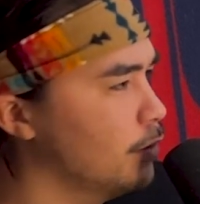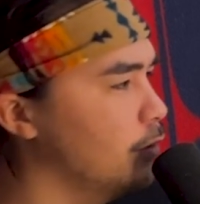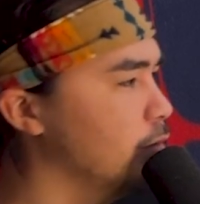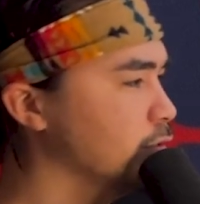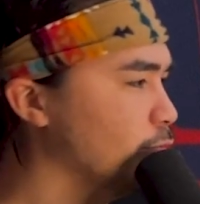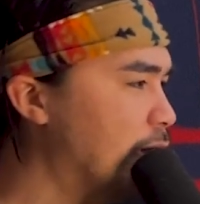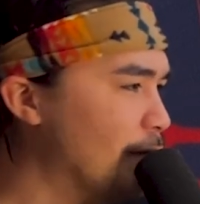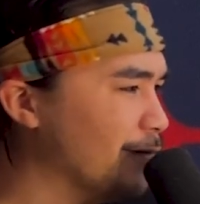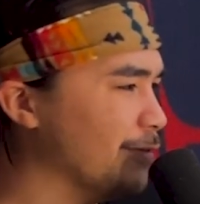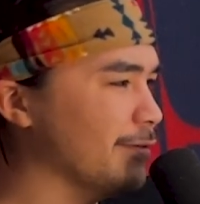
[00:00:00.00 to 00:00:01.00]
So why
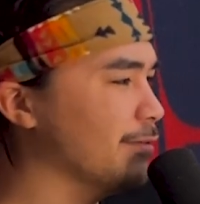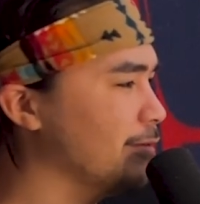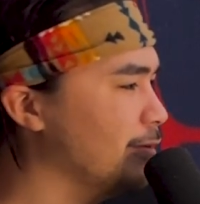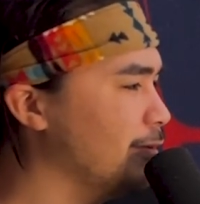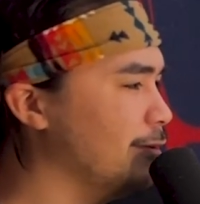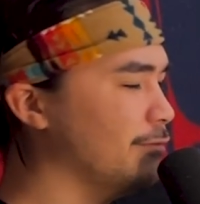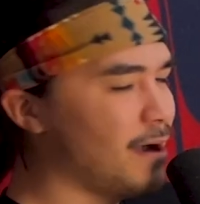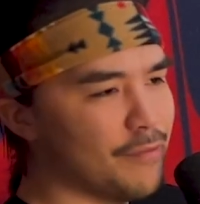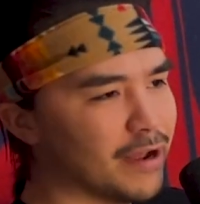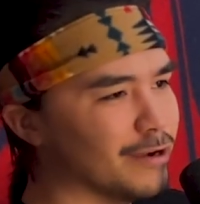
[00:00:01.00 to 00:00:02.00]

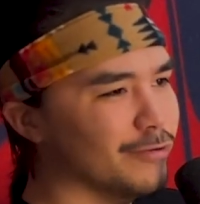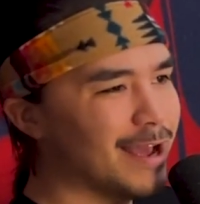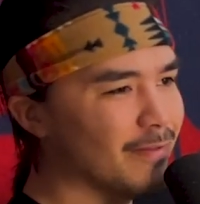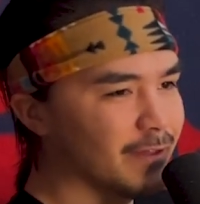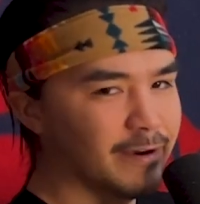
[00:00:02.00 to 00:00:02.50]
would I go down there?